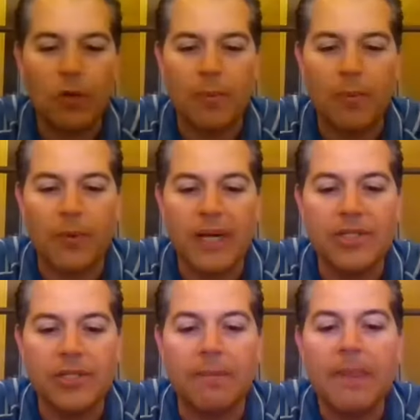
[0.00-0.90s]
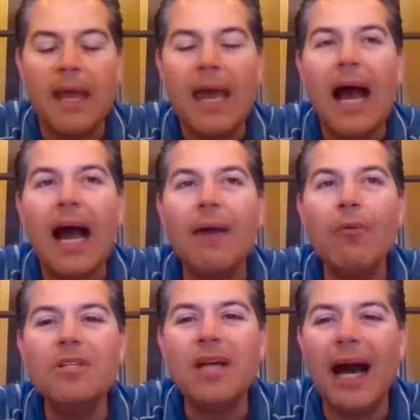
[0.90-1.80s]
Corporation. I
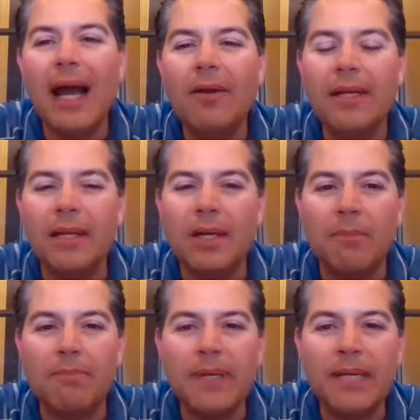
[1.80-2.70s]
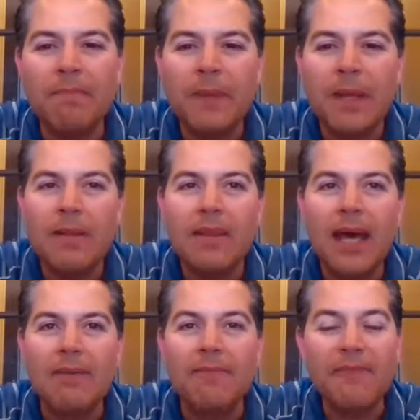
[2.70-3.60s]
was hired in a company
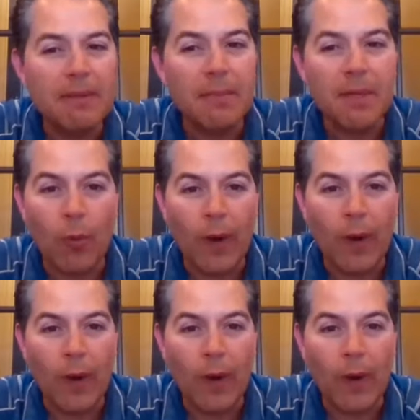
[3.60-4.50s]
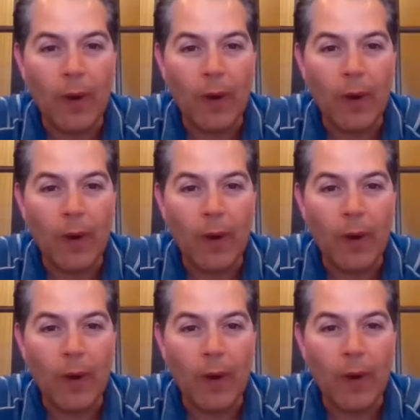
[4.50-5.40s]
that fit me well.
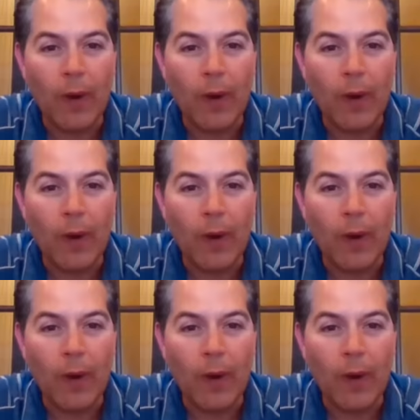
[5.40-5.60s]
It was a